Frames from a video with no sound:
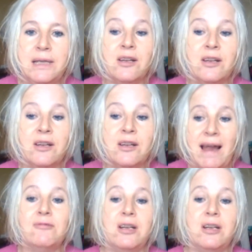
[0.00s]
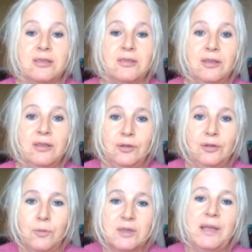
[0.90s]
is around us,
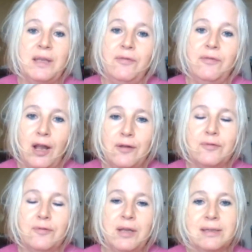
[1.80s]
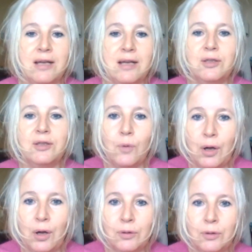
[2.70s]
not what's being flown from the other side of the
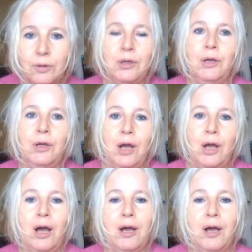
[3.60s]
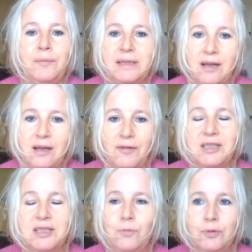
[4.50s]
world, that's
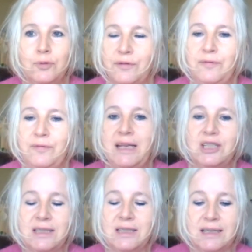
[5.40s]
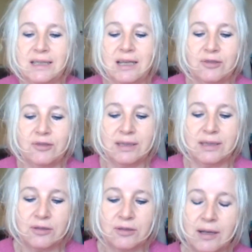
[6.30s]
diverting water from villages,
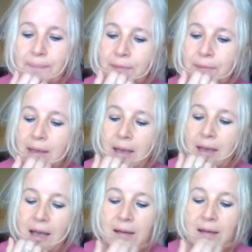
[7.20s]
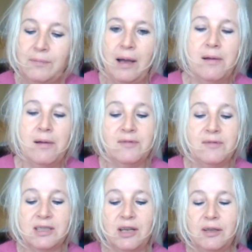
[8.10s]
etc. I've
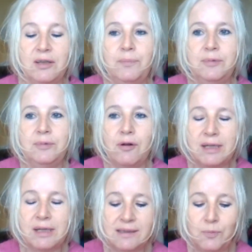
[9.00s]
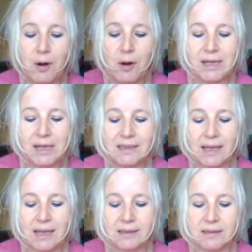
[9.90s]
just heard that Boris
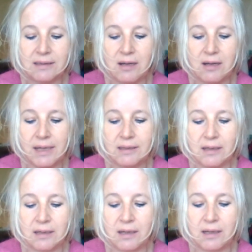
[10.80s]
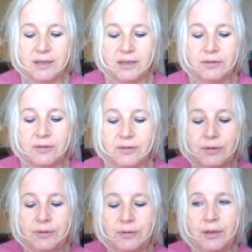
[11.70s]
has signed a deal
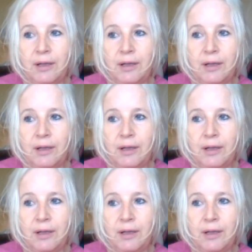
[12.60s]
to